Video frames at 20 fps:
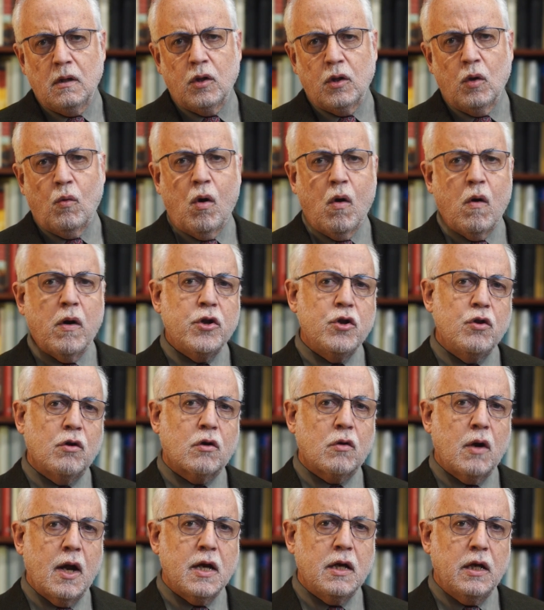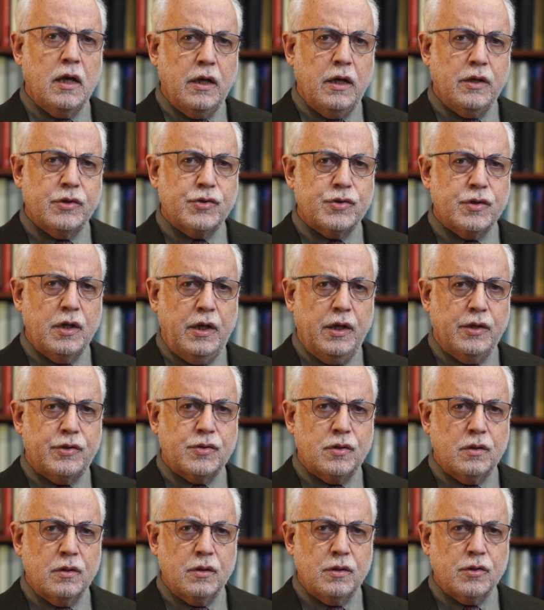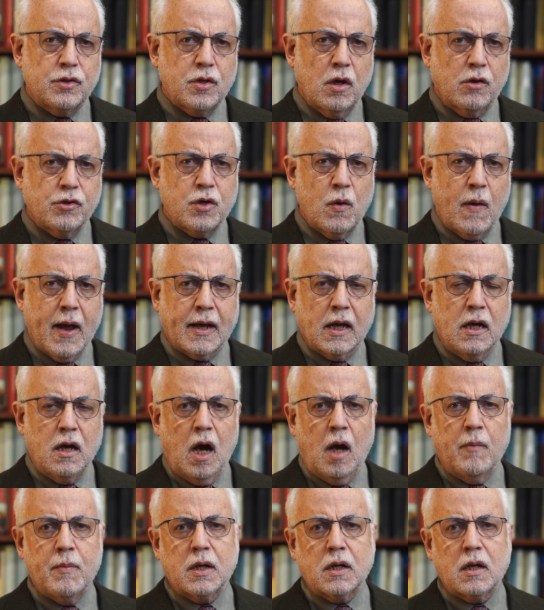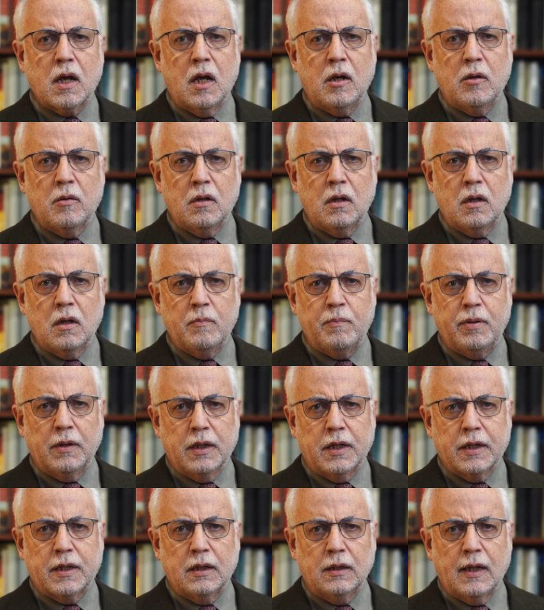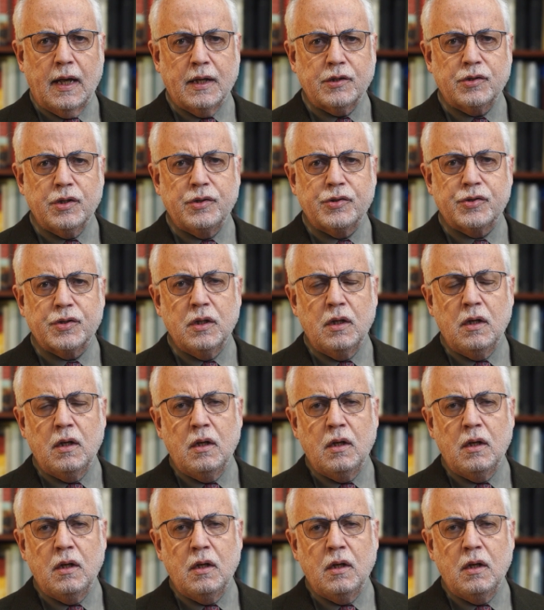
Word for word: The war in Ukraine is, in its socioeconomic and political essence,